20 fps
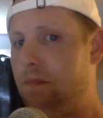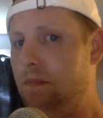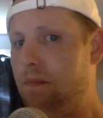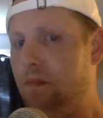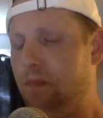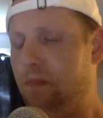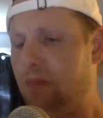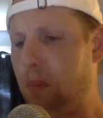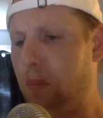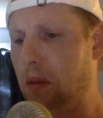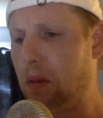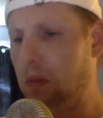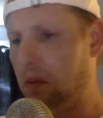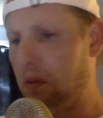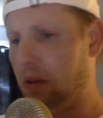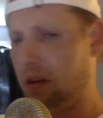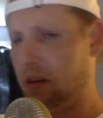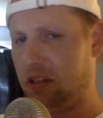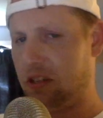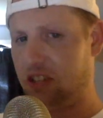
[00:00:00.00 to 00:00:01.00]
the people
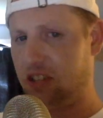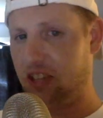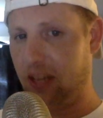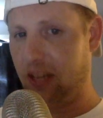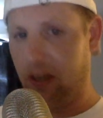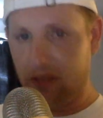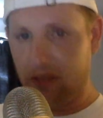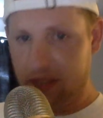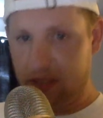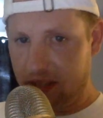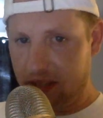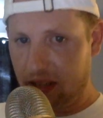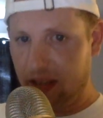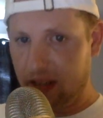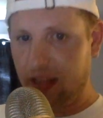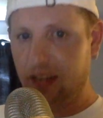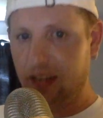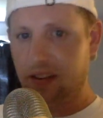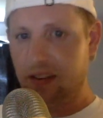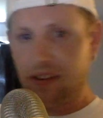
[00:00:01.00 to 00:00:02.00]
that are scared to say
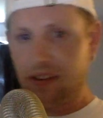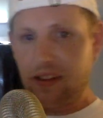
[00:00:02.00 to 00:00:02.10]
that,